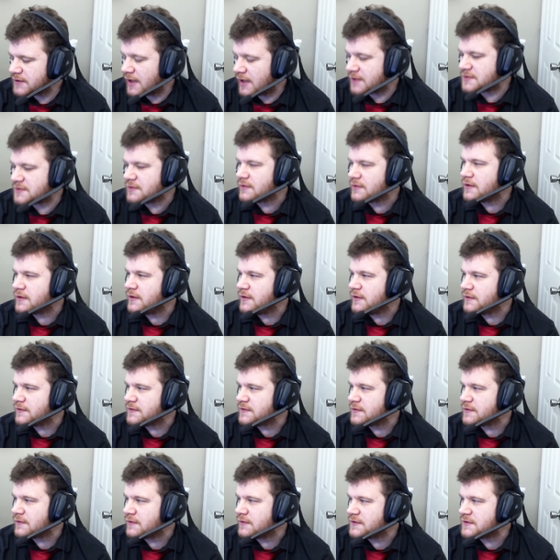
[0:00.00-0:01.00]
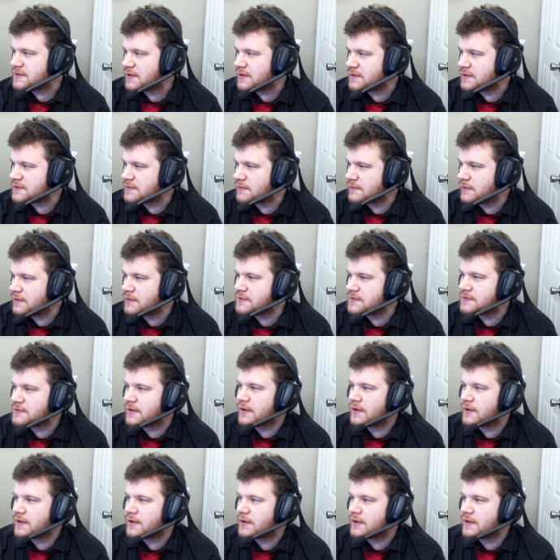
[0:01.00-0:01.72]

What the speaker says: Yeah, Turkey signs 3 years